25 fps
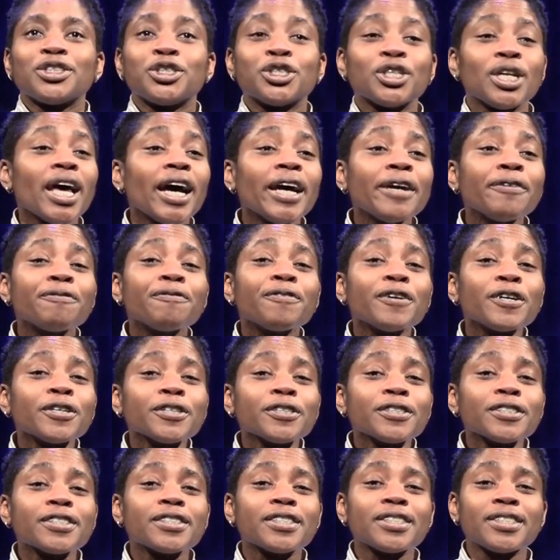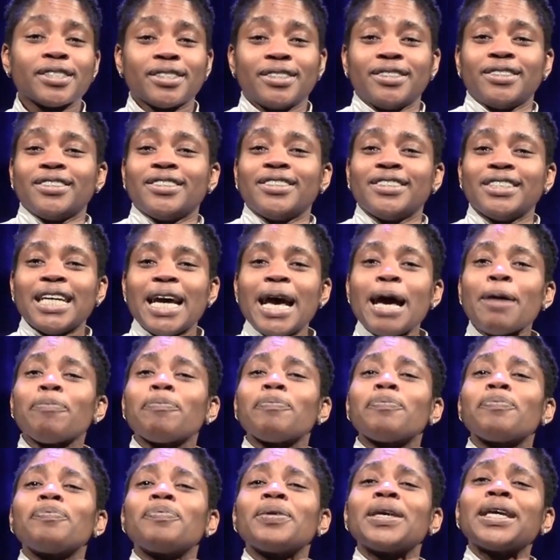July 1st,
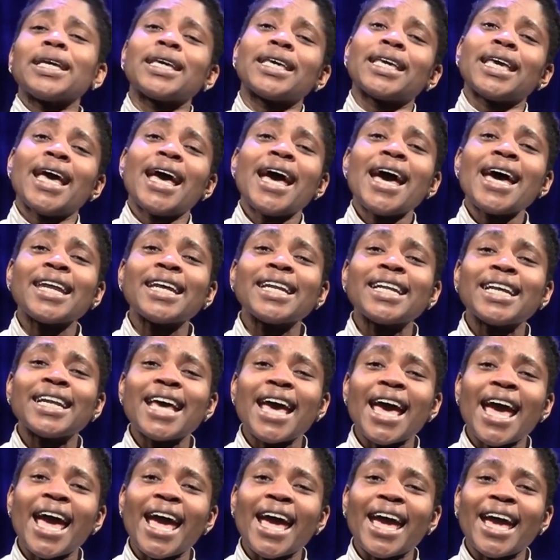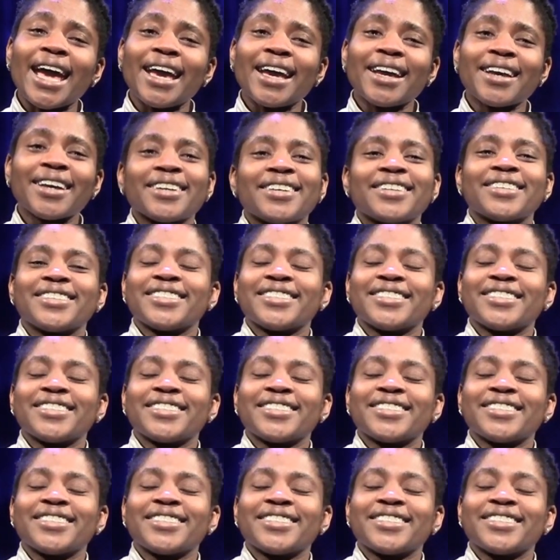Happy Canada Day!